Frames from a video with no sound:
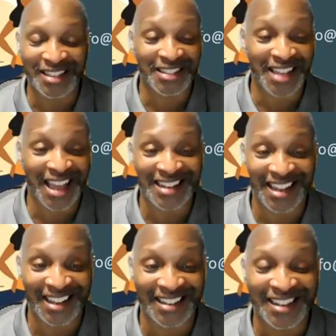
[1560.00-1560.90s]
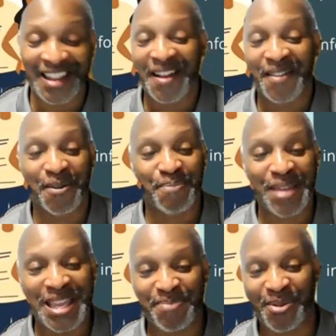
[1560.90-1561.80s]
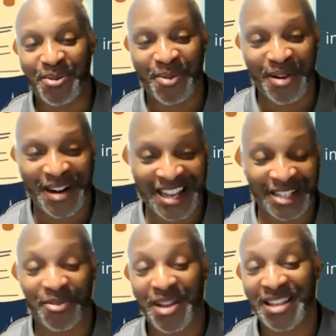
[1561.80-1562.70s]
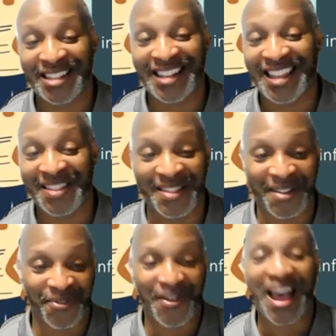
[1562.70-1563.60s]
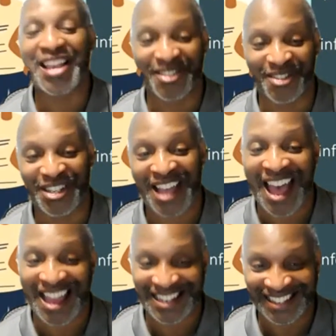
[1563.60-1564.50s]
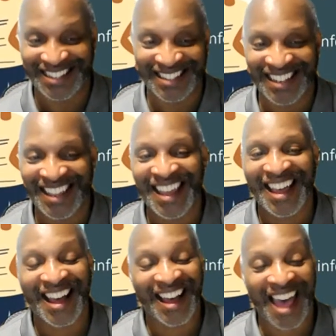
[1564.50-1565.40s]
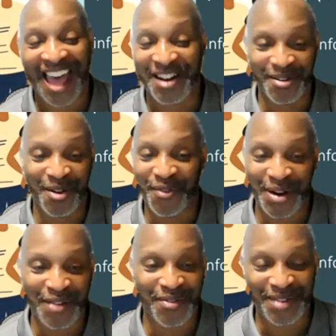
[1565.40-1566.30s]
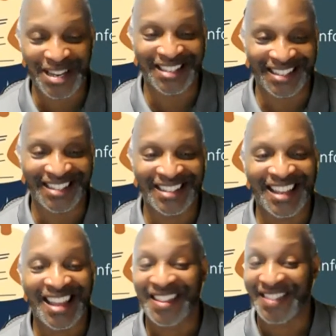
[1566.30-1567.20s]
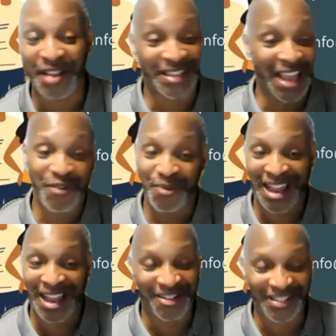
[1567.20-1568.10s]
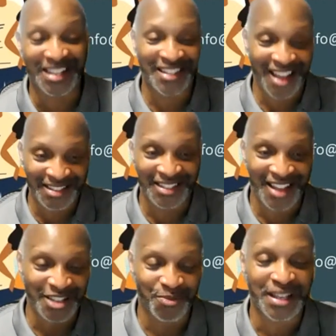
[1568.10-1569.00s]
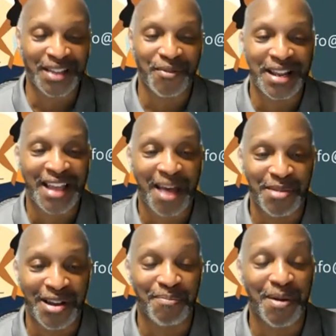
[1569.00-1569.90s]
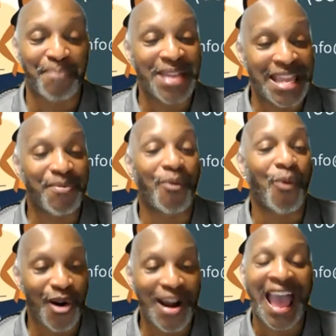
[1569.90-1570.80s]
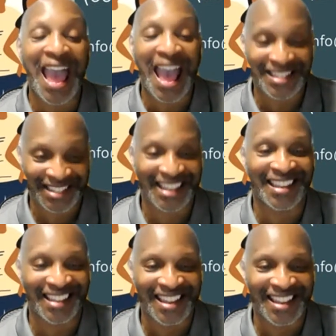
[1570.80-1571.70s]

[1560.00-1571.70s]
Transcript: this shot done. The people were interested in the Pfizer shot. I don't know, for whatever reason. They definitely were not interested in Johnson & Johnson when they come up, but people were asking